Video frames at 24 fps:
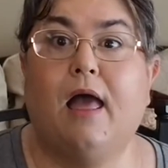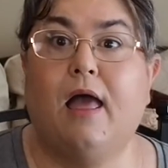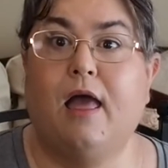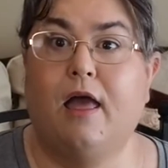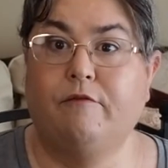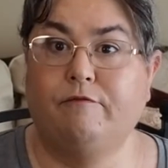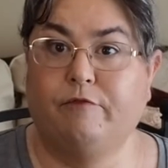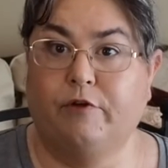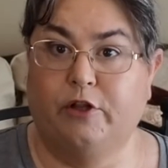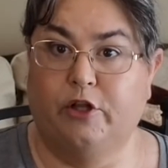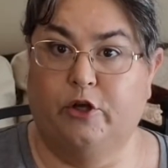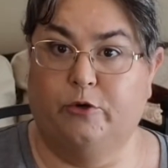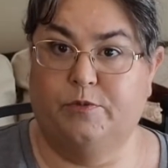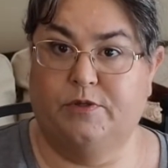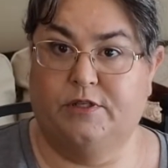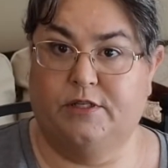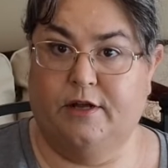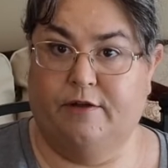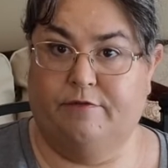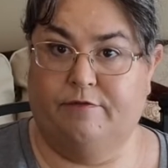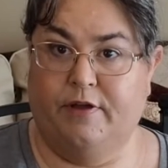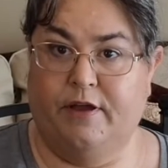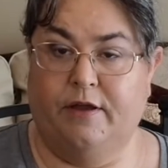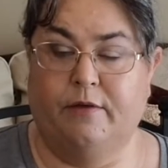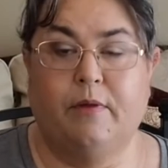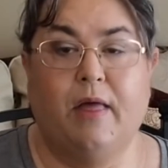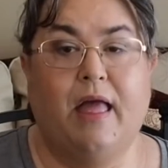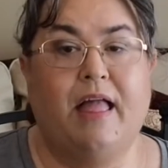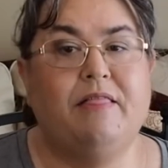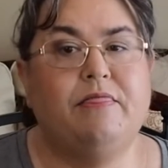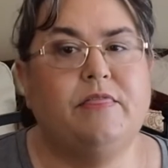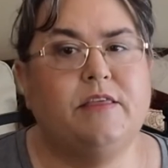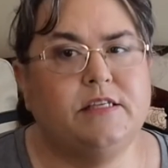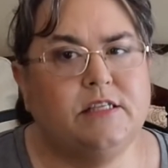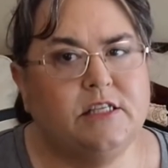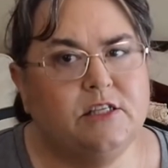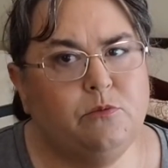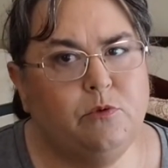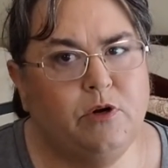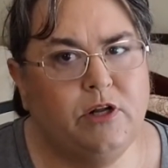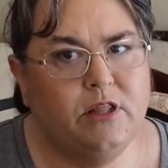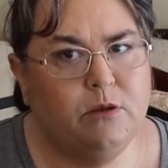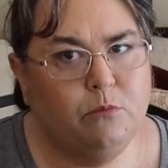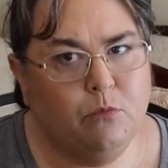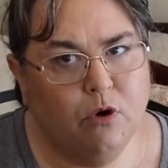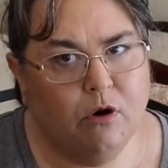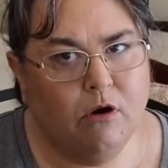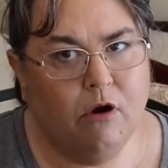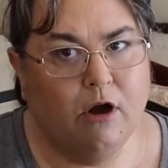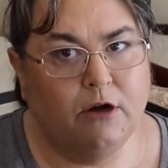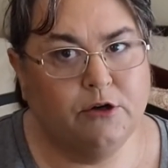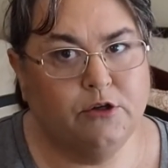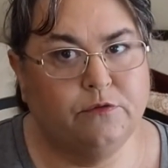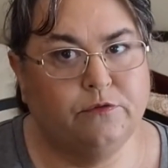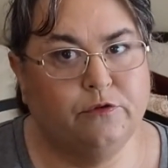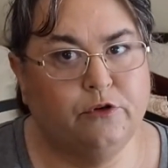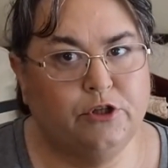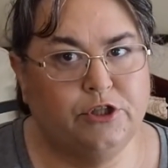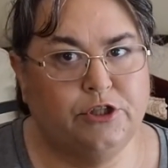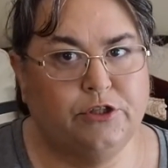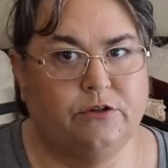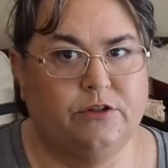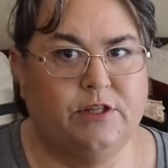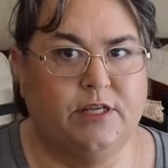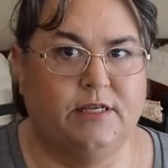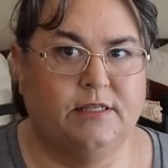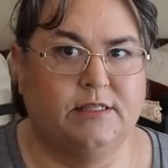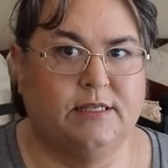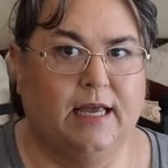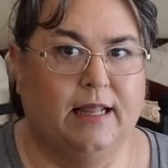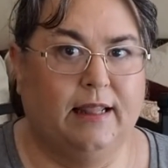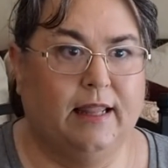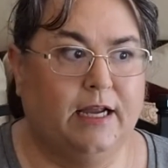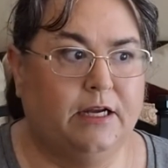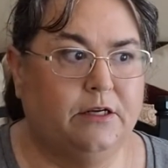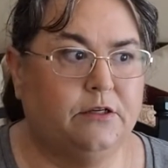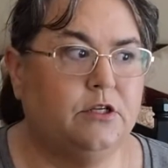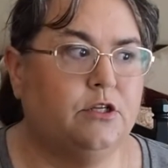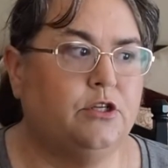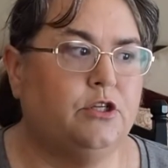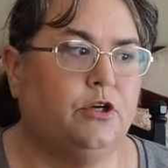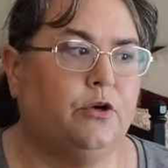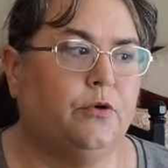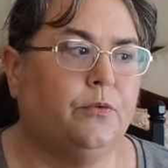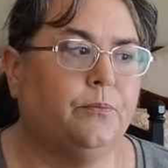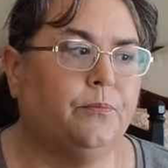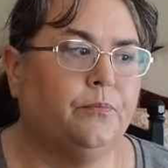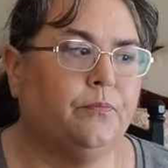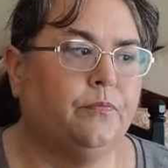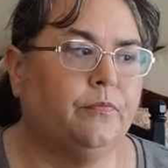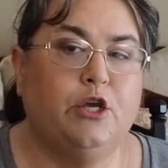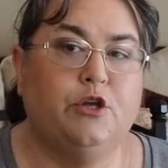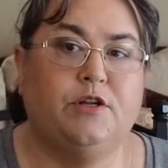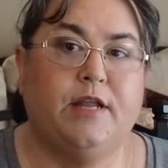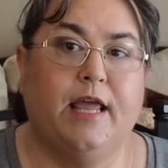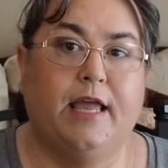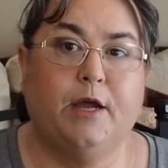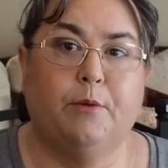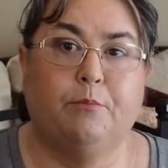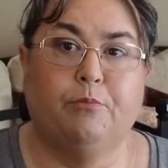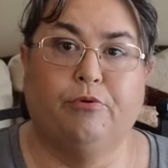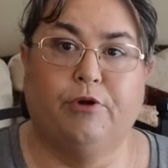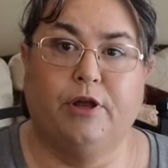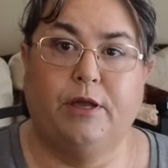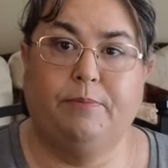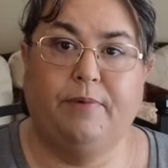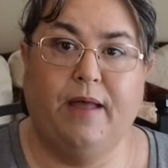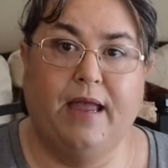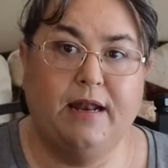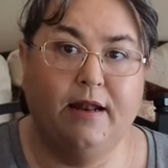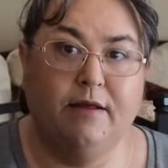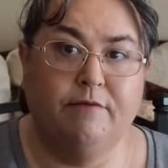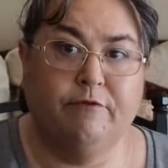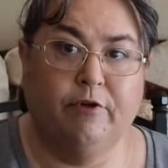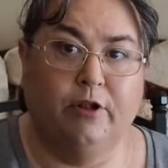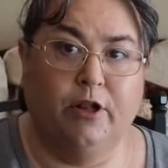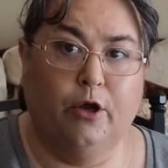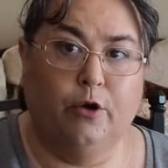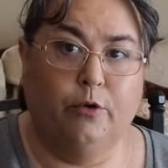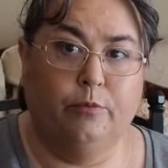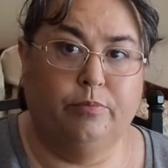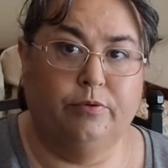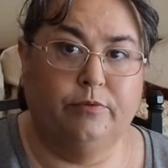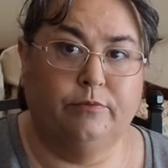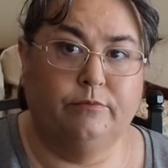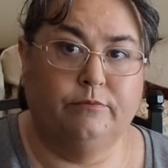Envelope stuffing. This is one of the more controversial things I like to do. You take a prepaid envelope